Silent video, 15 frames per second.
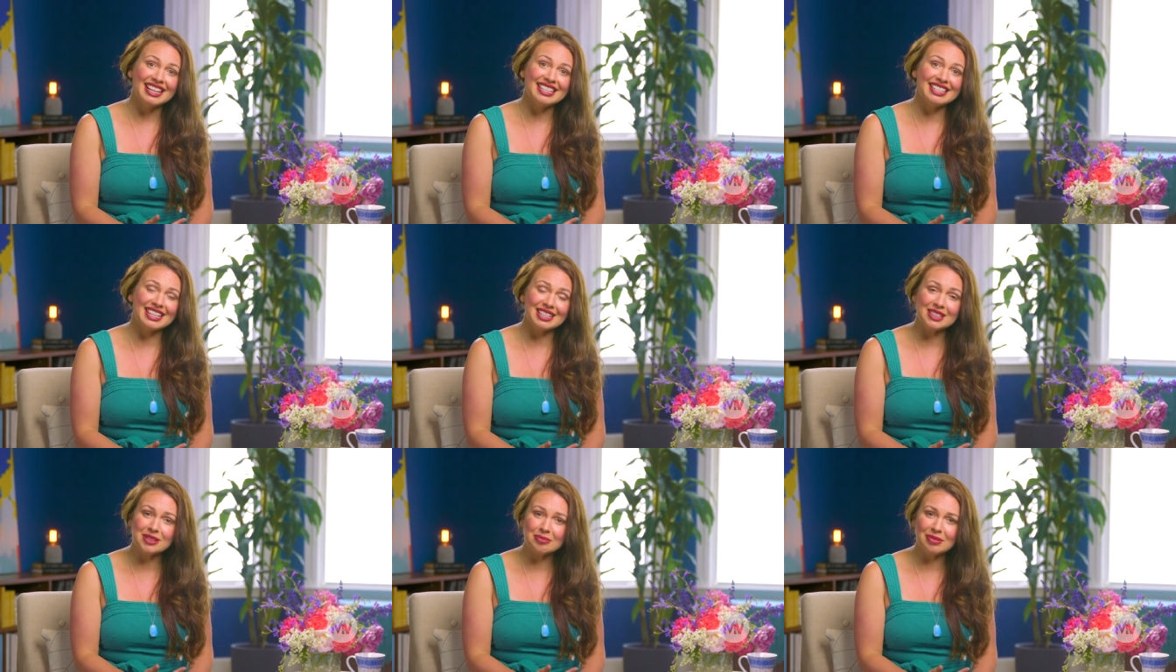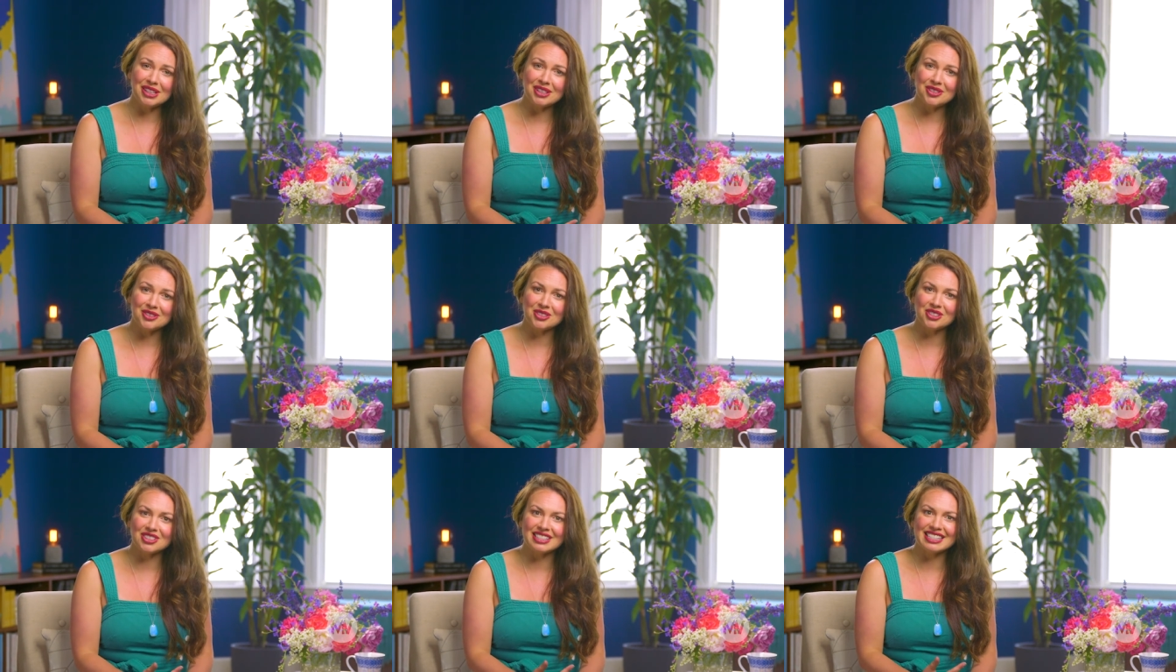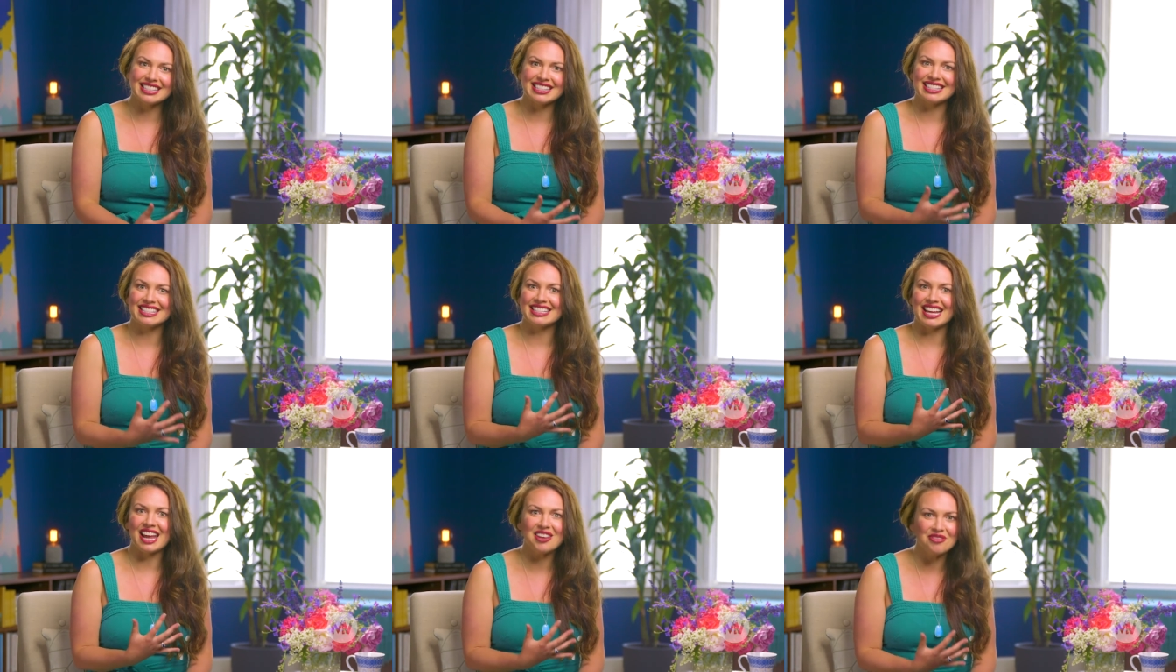doesn't mean you should
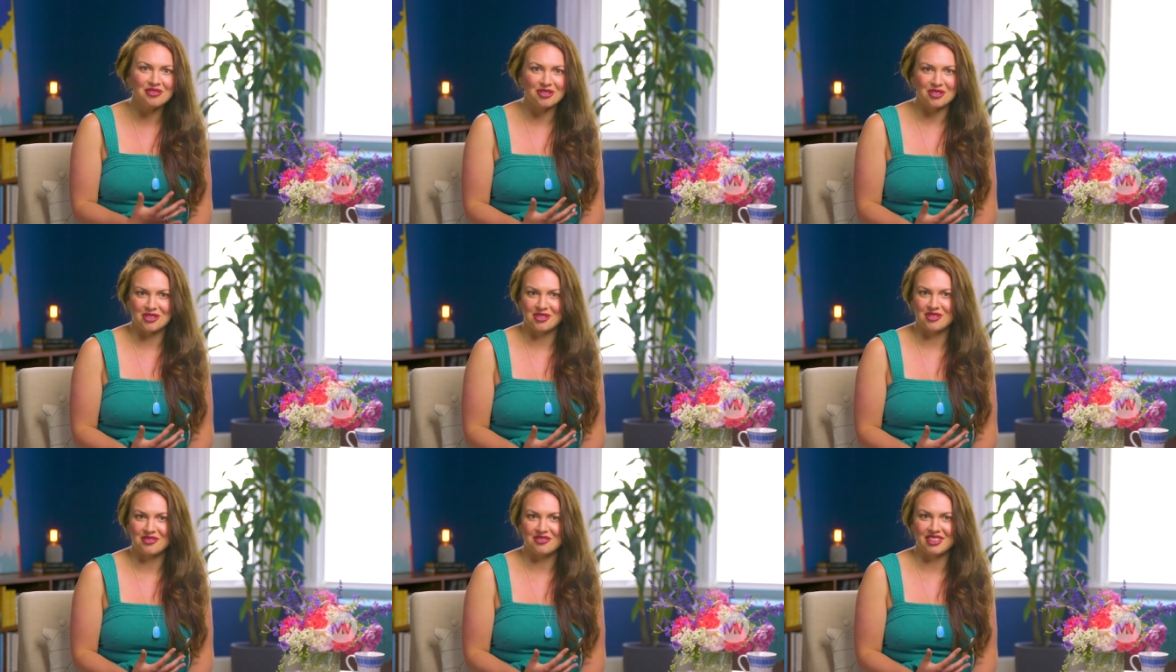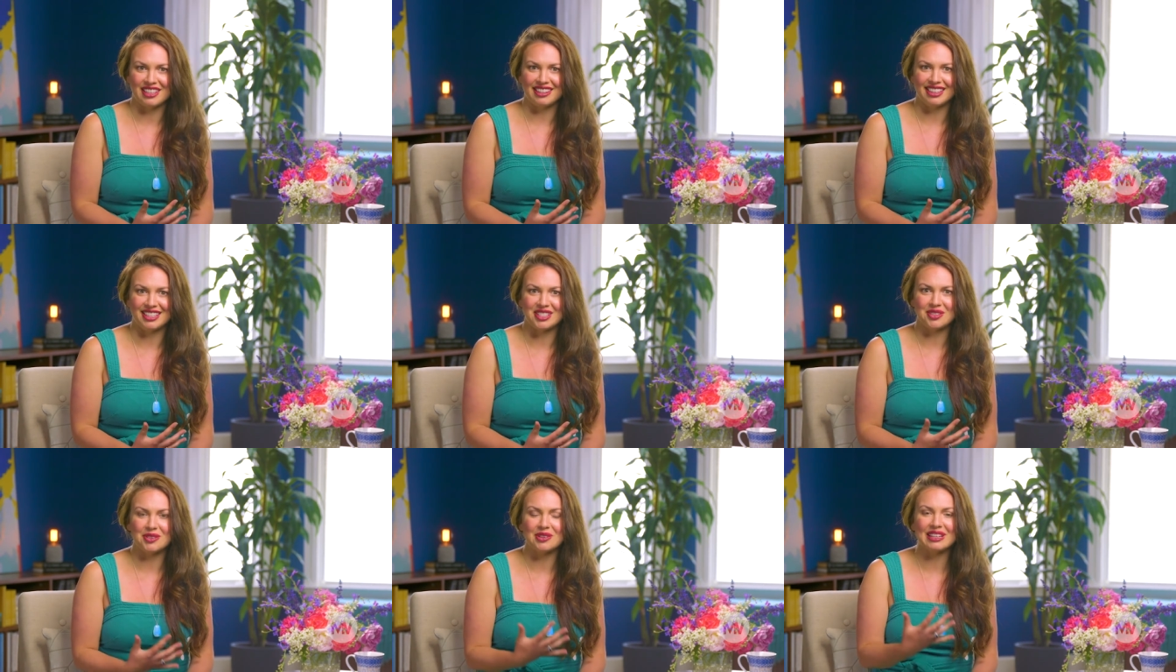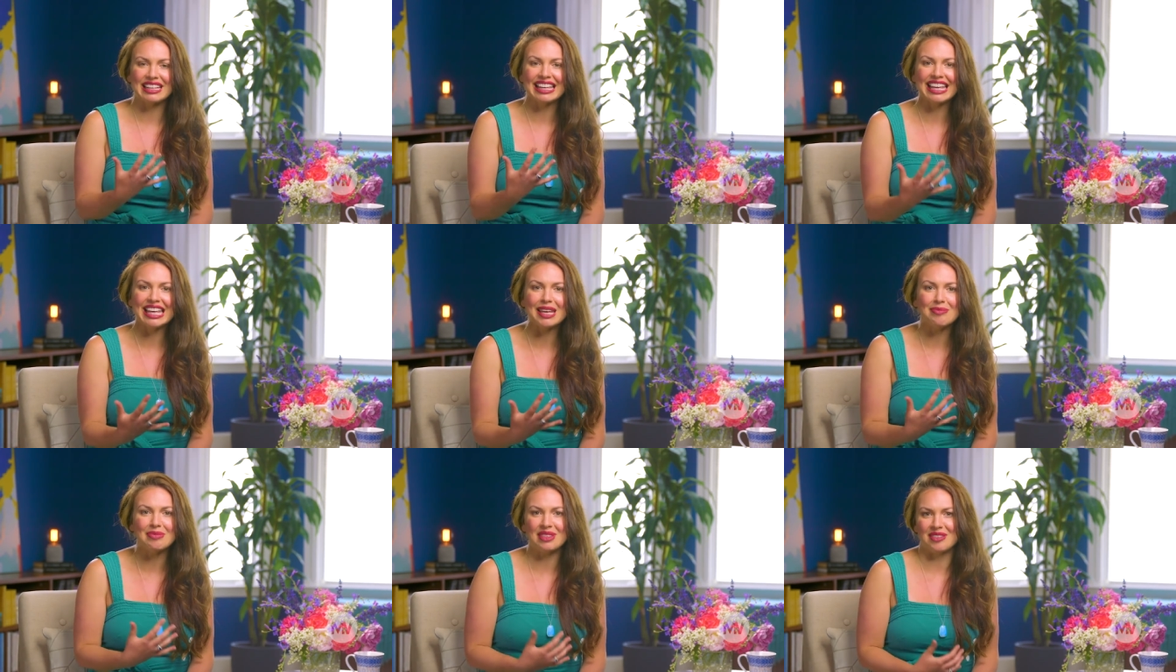stifle your feelings or
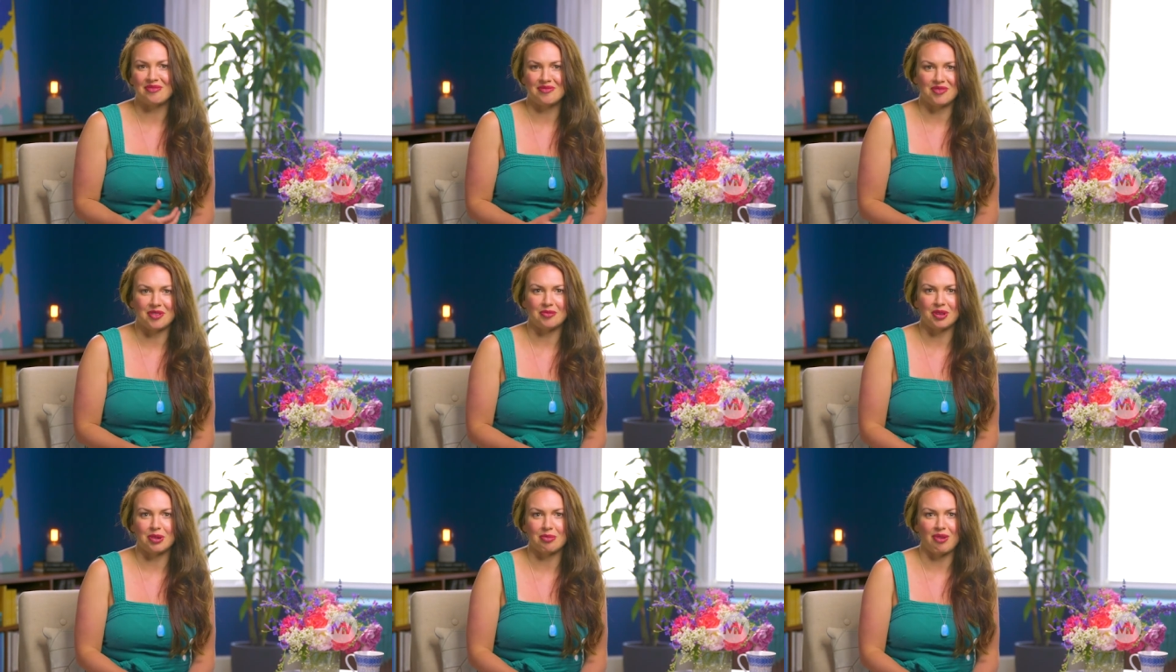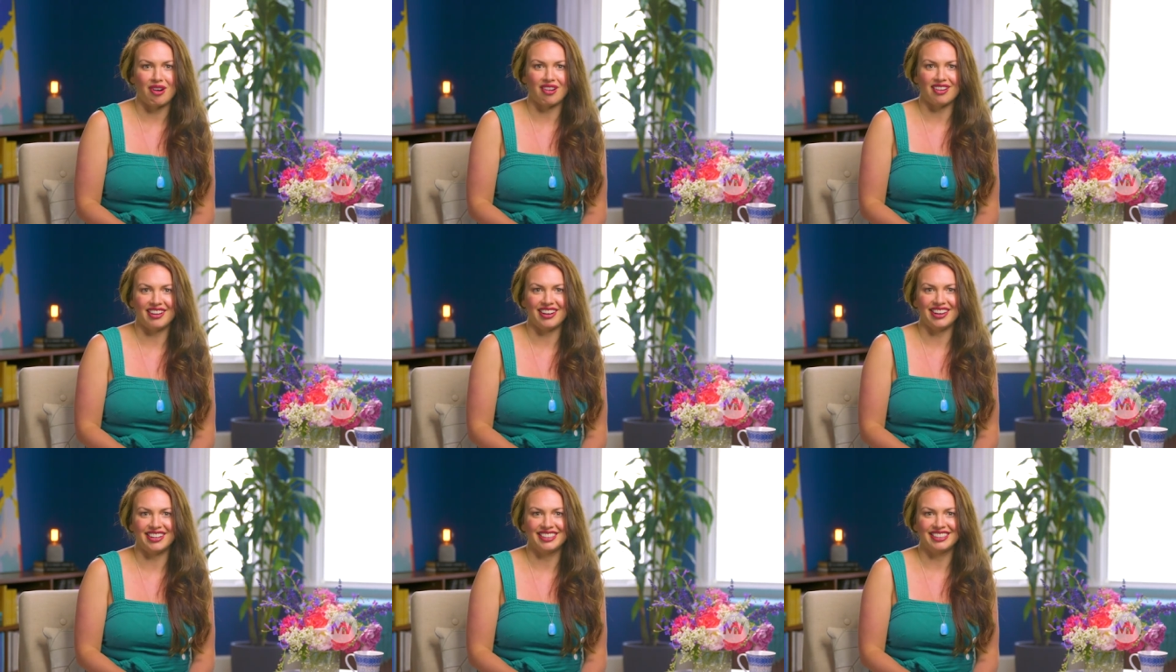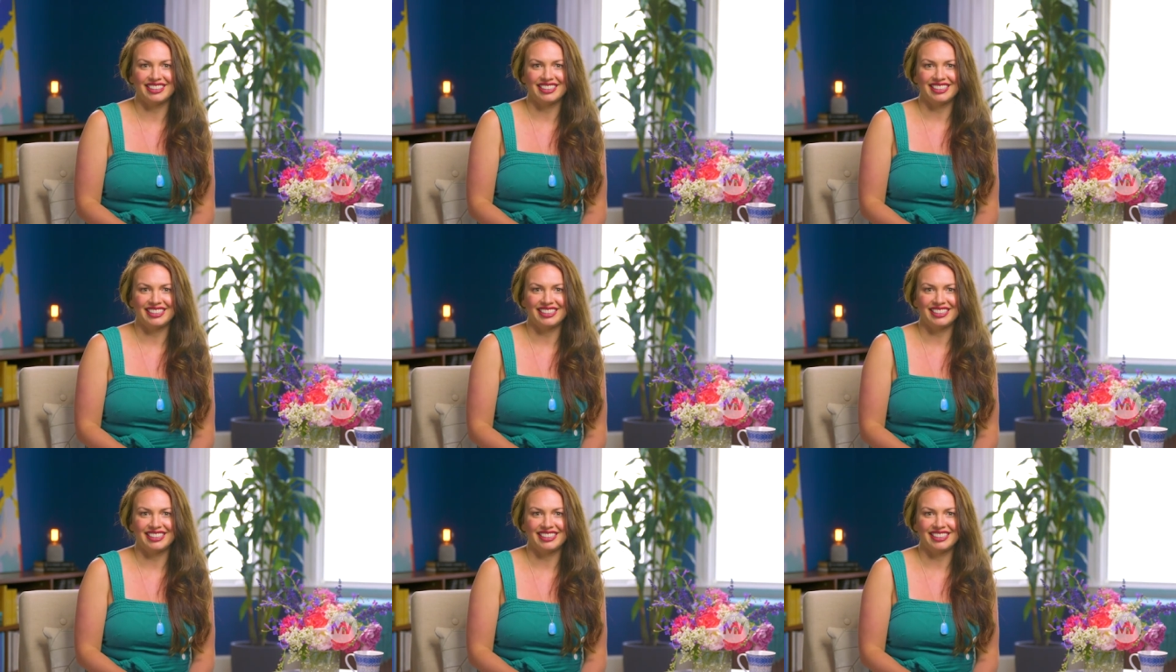keep them from your partner.